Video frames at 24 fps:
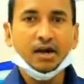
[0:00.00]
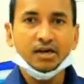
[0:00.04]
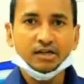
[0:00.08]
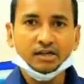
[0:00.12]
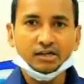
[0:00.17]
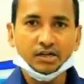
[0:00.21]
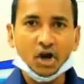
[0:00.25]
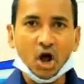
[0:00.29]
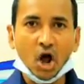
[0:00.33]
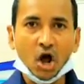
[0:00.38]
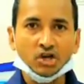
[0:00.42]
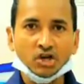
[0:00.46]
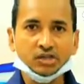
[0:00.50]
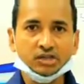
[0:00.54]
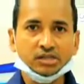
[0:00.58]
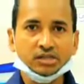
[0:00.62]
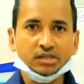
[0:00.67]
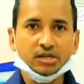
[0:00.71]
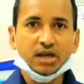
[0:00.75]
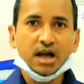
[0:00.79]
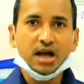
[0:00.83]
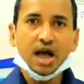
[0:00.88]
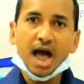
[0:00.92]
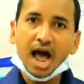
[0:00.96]
drugs
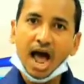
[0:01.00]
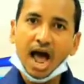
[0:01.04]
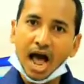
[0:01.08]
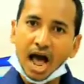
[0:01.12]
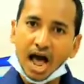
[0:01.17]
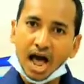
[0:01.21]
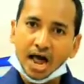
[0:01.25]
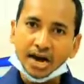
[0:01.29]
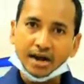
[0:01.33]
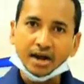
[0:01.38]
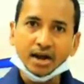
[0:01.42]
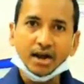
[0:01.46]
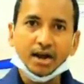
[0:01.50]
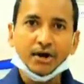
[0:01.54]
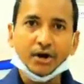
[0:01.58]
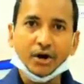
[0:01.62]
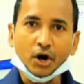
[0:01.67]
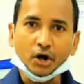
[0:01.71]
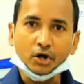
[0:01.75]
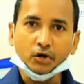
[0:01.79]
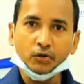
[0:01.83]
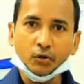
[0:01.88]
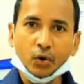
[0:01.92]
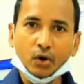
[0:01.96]
are
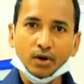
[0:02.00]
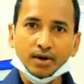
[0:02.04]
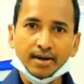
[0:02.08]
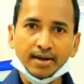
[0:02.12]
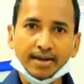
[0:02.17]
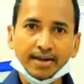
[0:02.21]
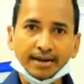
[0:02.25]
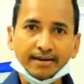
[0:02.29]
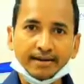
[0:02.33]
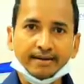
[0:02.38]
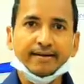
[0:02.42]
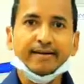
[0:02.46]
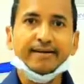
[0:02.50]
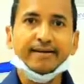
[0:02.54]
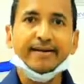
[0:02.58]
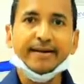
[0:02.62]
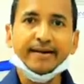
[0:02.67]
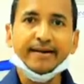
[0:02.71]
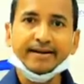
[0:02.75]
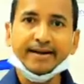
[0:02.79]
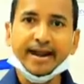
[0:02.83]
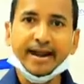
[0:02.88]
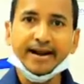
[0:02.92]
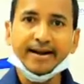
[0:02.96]
not only
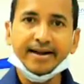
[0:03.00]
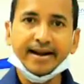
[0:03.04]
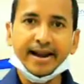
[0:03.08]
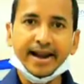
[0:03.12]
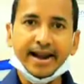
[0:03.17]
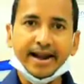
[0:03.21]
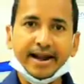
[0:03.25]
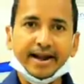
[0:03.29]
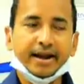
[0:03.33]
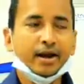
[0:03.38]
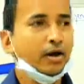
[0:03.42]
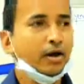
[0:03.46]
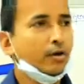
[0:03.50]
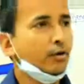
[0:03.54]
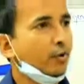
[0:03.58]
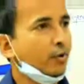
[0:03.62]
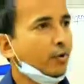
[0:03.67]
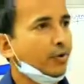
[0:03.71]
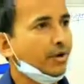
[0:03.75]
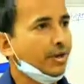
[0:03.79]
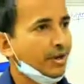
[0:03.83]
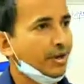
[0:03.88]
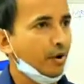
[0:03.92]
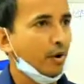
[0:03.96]
intended
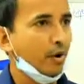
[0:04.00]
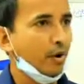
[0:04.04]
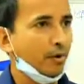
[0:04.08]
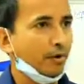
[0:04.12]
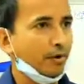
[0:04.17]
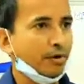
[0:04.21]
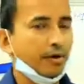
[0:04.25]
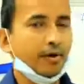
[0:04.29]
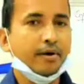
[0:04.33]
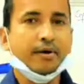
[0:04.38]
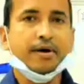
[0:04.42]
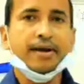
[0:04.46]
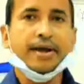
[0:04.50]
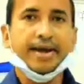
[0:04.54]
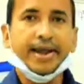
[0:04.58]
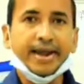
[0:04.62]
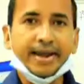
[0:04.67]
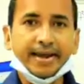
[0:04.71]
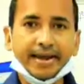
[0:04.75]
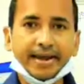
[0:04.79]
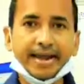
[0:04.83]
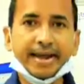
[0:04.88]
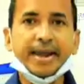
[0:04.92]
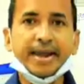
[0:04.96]
to cure
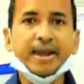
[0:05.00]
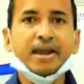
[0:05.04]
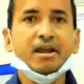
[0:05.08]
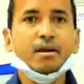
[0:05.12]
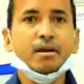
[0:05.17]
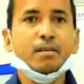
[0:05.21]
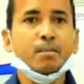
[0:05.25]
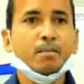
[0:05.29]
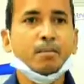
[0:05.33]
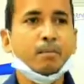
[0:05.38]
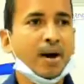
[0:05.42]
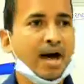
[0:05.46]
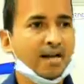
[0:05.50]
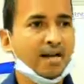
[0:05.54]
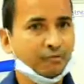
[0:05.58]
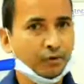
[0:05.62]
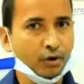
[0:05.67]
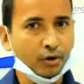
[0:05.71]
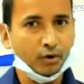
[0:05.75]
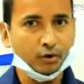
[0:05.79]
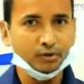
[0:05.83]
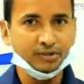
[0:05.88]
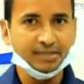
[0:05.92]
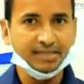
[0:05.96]
any
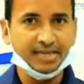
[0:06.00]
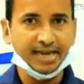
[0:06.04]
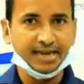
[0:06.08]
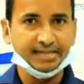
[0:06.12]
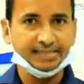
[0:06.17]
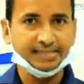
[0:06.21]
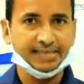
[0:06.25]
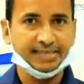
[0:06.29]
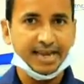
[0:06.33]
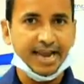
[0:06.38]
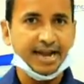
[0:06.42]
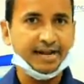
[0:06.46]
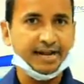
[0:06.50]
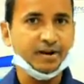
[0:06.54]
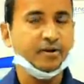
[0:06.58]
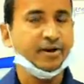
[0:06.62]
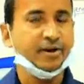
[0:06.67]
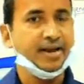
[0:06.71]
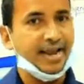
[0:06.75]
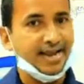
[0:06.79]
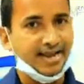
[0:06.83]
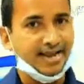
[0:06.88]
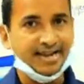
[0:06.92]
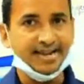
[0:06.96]
pathological state
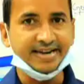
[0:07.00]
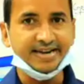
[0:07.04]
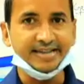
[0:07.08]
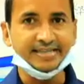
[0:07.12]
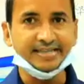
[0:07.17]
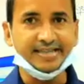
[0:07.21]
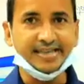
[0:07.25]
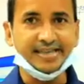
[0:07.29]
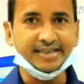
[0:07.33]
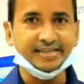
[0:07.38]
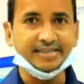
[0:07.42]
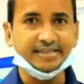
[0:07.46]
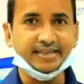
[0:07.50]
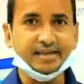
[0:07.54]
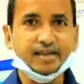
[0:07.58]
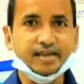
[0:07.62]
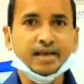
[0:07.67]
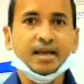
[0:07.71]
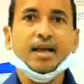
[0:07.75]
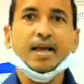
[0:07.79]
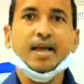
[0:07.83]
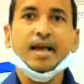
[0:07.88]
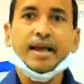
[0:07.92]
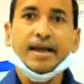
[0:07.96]
or any disease,